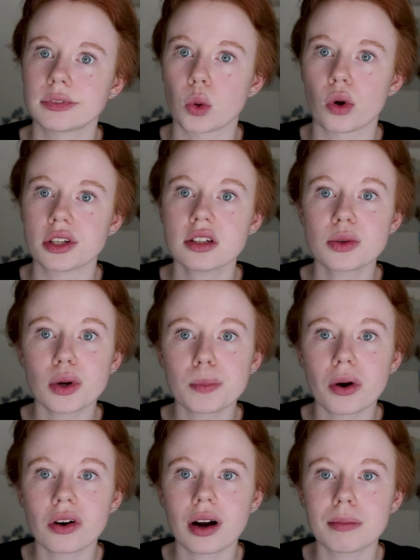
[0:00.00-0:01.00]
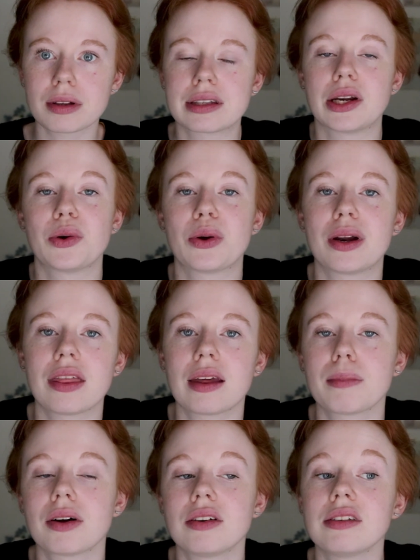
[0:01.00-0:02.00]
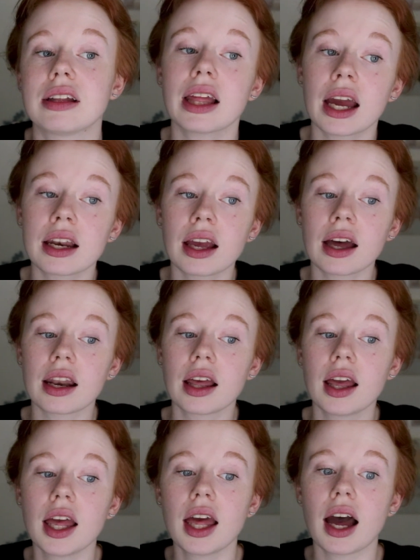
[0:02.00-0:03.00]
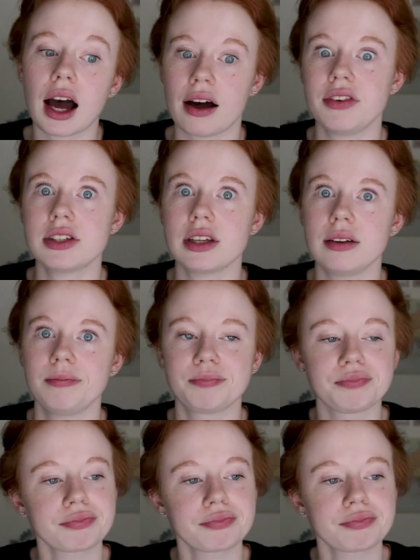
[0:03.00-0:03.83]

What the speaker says: the Walt Disney World program, because I don't know anything about Disneyland yet, obviously.